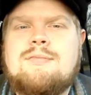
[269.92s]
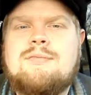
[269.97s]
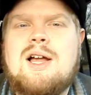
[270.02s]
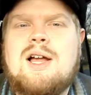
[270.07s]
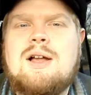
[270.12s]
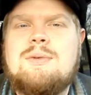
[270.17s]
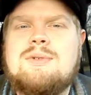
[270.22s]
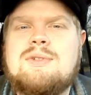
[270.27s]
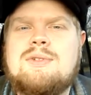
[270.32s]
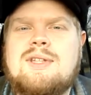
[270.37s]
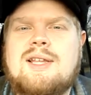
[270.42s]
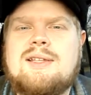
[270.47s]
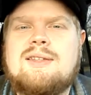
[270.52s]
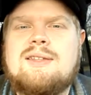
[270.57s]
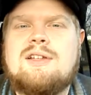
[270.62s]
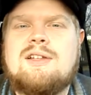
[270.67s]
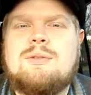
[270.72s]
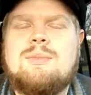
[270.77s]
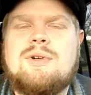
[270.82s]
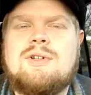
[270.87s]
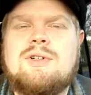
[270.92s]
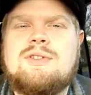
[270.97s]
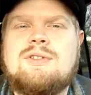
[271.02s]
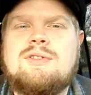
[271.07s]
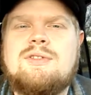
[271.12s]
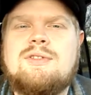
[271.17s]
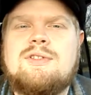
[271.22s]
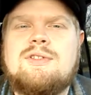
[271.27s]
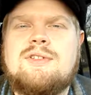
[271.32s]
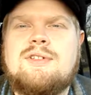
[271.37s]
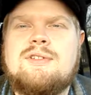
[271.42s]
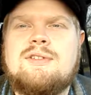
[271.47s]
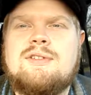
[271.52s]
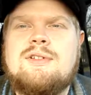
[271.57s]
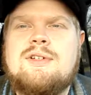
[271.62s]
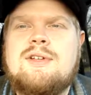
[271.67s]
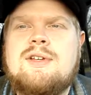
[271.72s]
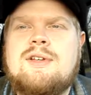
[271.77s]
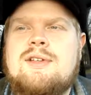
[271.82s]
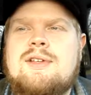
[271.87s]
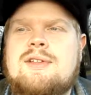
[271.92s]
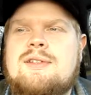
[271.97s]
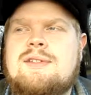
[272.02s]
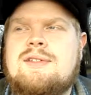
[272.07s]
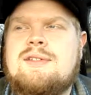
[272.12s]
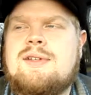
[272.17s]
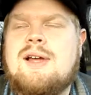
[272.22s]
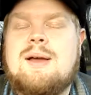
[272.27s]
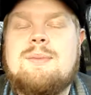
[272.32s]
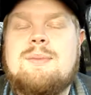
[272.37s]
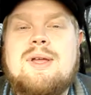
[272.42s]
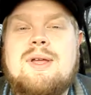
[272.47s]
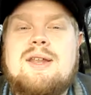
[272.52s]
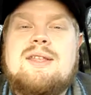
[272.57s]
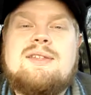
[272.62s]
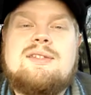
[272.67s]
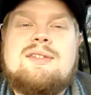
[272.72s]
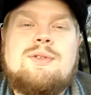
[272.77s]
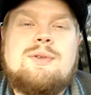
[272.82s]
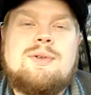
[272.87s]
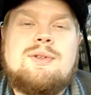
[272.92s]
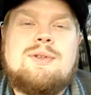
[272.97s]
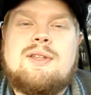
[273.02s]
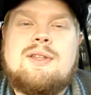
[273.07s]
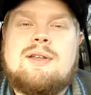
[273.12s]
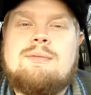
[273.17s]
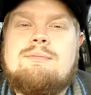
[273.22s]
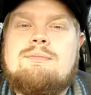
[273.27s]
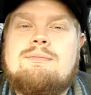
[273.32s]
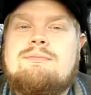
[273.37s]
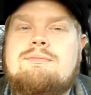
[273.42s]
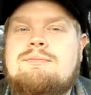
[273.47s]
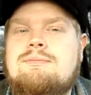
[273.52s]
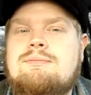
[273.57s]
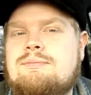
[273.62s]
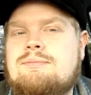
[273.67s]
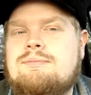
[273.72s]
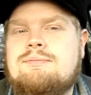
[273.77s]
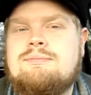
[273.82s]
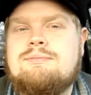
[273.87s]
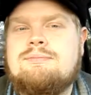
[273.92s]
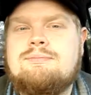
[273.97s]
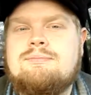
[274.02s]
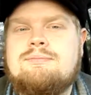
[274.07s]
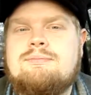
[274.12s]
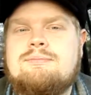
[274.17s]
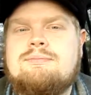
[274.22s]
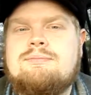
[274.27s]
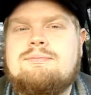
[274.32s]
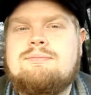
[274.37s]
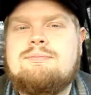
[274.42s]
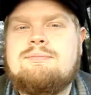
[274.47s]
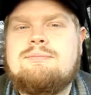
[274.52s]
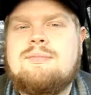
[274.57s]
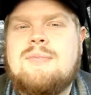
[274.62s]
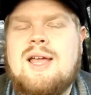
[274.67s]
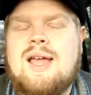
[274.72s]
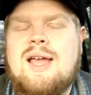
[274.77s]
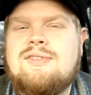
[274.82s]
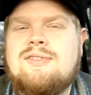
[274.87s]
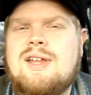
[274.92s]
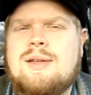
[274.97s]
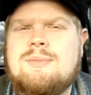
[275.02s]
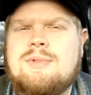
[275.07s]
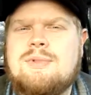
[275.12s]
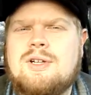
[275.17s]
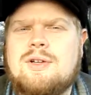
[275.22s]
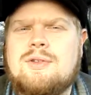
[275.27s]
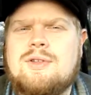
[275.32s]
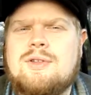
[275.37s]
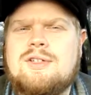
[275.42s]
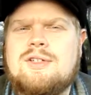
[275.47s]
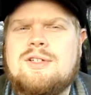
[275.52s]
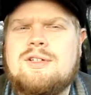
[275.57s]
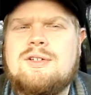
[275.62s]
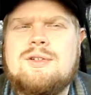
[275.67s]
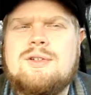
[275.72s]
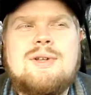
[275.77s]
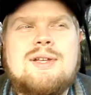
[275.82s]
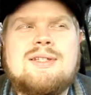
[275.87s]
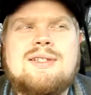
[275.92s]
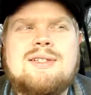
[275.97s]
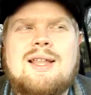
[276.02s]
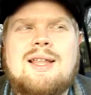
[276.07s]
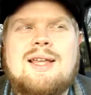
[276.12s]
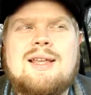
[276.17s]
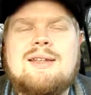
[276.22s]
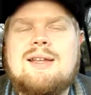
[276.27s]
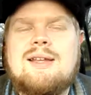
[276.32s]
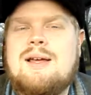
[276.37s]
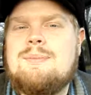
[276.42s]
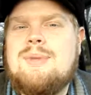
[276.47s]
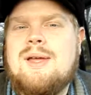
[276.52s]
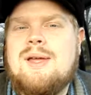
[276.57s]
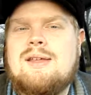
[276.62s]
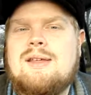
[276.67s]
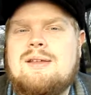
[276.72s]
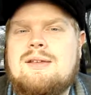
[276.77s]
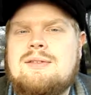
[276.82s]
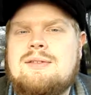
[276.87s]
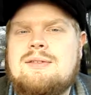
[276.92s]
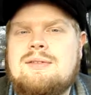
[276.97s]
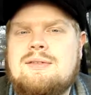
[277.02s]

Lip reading: I always like the commercials, and Tom Petty's doing the halftime show this year. Who doesn't like Tom Petty?